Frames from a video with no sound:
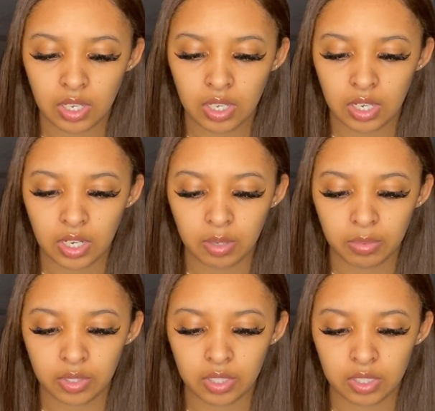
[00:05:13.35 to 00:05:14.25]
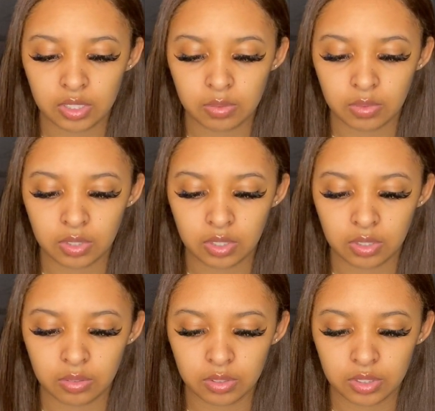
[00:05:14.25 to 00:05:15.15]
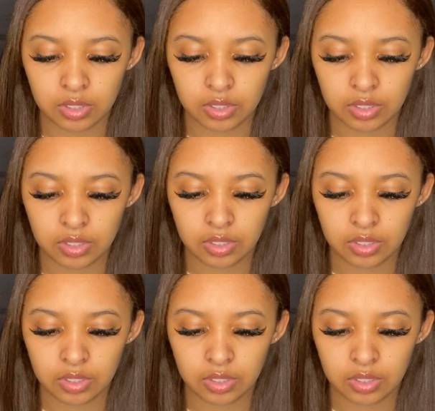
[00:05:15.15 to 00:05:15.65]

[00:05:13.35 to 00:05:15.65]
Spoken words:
and I'll put this one closer